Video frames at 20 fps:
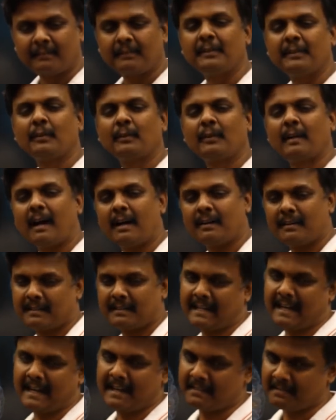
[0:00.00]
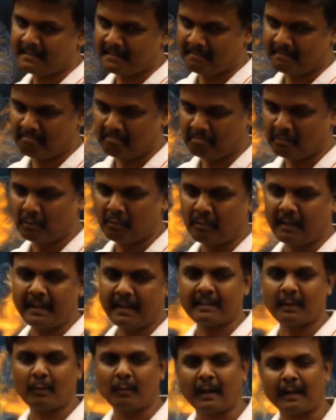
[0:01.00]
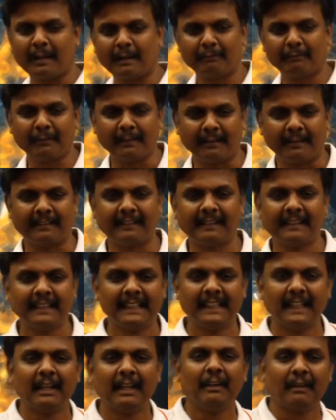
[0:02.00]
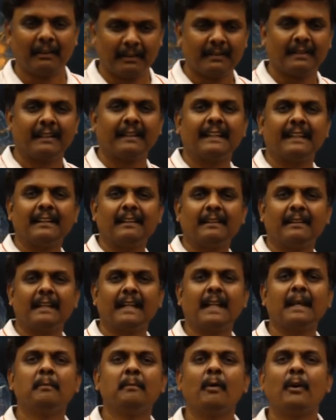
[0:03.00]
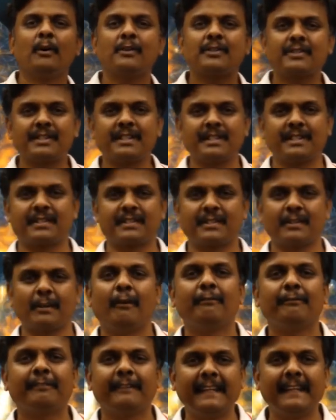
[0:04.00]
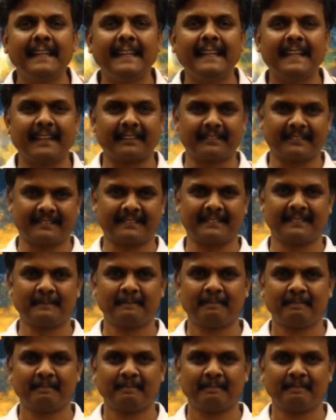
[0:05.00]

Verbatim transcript: You got it, guys. You guys are wonderful. Emotions of feelings.